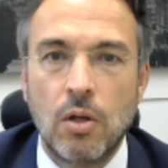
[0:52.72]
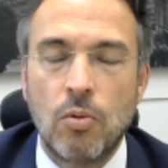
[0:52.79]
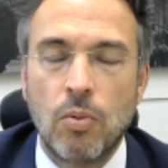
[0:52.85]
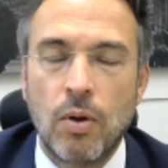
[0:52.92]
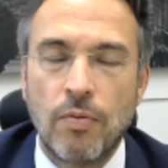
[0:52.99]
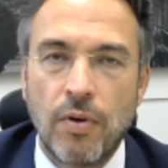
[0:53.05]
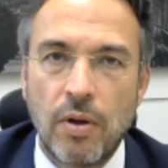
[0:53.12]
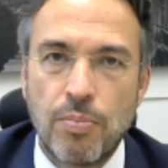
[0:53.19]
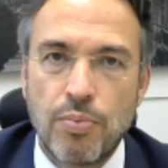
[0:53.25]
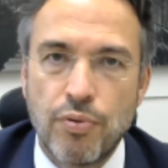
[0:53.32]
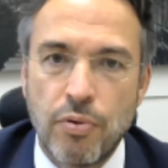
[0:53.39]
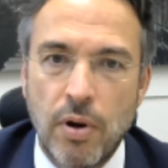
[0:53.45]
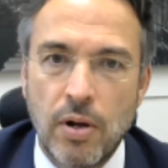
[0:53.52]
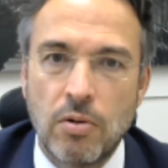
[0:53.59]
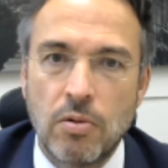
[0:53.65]
We're very
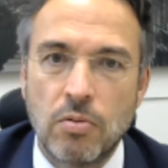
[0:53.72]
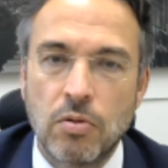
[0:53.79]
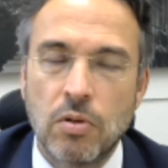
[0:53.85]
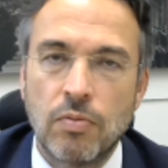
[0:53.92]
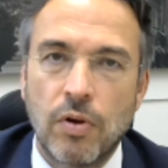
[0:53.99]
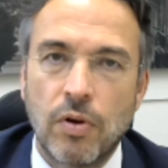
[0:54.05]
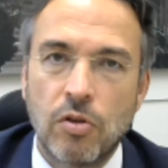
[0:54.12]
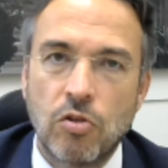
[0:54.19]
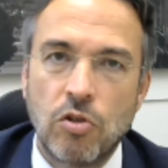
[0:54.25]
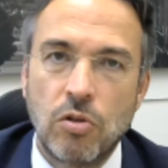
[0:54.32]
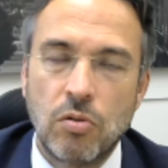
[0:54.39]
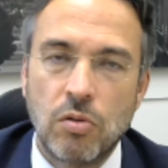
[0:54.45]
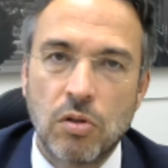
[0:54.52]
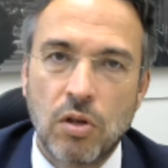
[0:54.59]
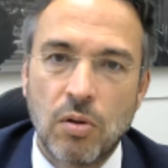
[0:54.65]
proud of our
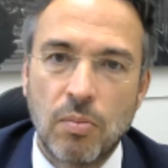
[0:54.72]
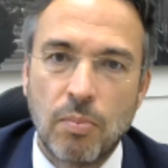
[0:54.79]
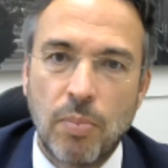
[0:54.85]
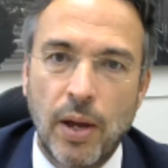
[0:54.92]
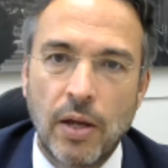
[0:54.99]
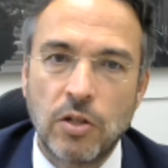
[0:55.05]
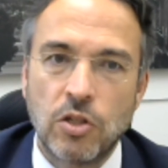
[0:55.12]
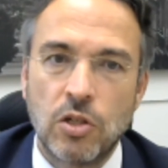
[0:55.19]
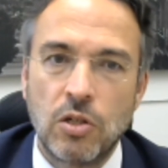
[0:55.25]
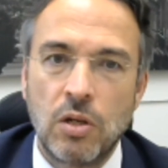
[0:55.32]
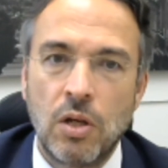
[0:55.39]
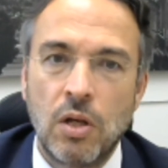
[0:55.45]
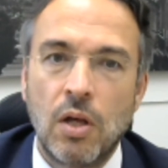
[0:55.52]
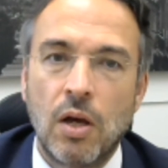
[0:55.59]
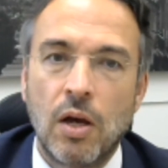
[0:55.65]
students' compassion
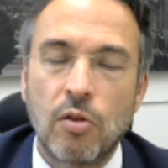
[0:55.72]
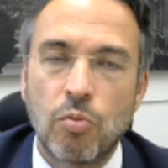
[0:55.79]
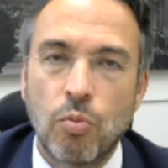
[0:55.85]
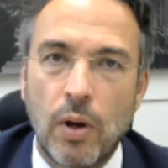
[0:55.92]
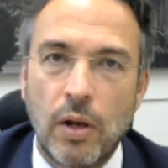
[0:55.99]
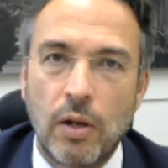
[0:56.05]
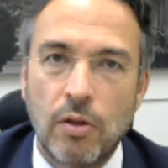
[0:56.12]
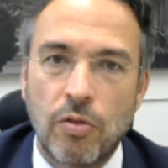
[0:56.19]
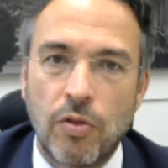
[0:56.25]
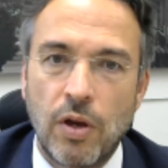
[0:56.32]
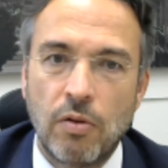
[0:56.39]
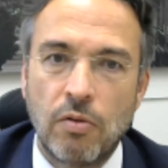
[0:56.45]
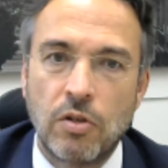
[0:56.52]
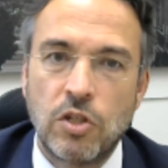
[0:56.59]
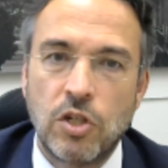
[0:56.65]
as well as
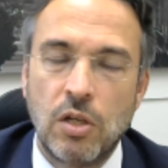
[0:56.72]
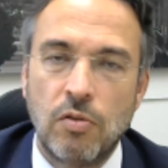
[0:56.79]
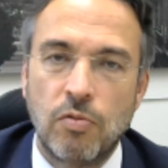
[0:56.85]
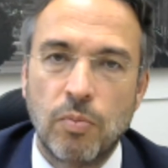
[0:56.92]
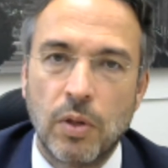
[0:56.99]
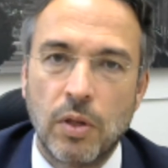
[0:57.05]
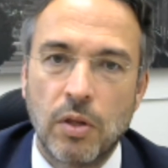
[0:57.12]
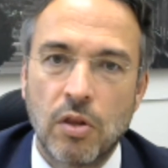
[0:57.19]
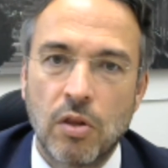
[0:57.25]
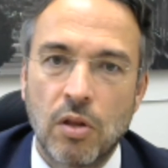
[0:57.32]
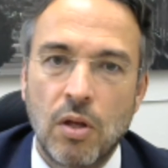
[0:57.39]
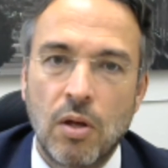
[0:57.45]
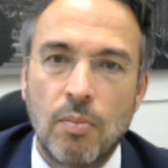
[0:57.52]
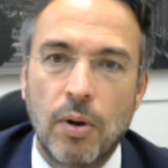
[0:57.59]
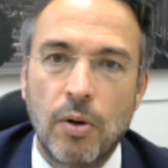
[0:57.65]
their achievements
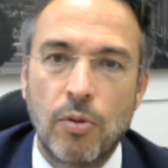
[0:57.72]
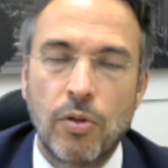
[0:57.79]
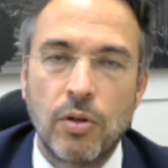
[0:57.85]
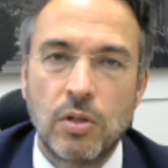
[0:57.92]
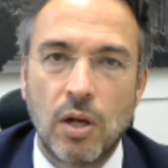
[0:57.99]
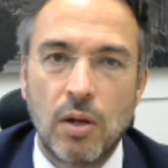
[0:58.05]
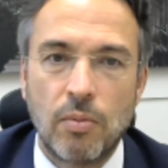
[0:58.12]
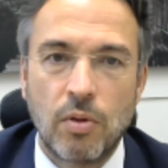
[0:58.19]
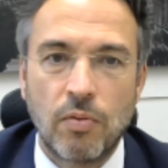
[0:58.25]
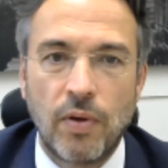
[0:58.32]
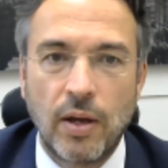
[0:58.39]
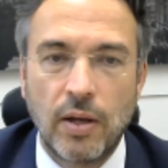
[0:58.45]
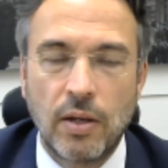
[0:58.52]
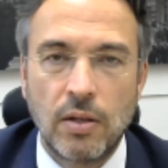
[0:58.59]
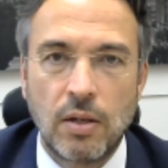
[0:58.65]
both in terms of
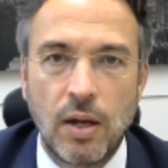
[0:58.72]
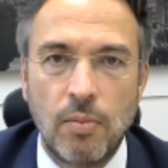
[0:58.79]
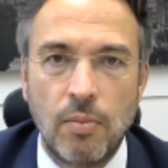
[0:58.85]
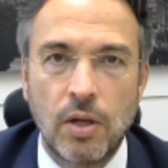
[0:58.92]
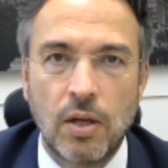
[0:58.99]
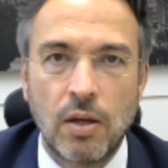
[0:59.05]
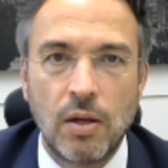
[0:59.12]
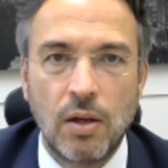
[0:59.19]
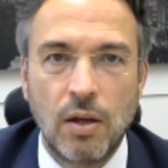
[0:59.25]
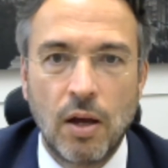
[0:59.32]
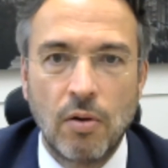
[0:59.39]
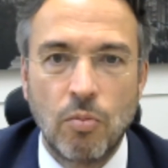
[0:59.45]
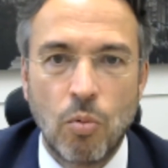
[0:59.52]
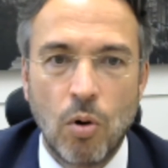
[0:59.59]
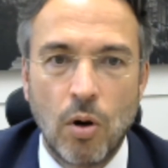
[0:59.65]
academic
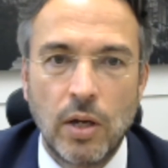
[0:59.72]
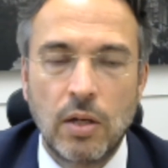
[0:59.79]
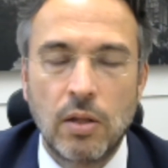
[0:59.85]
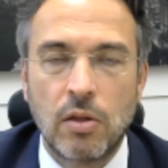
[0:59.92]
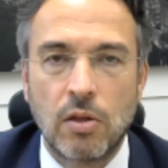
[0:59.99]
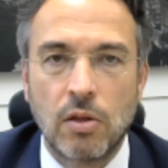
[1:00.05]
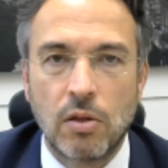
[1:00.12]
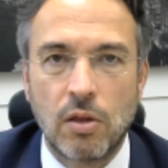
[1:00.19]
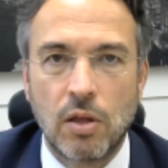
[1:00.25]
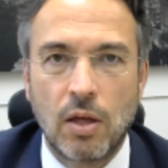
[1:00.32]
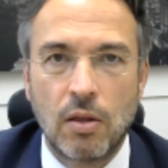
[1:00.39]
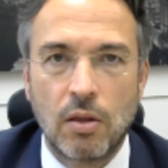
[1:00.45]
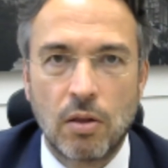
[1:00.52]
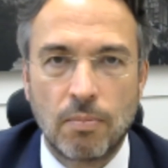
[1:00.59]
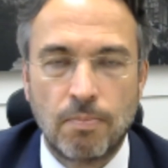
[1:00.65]
and wider
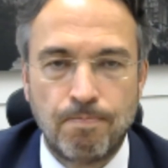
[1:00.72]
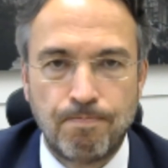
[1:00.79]
success.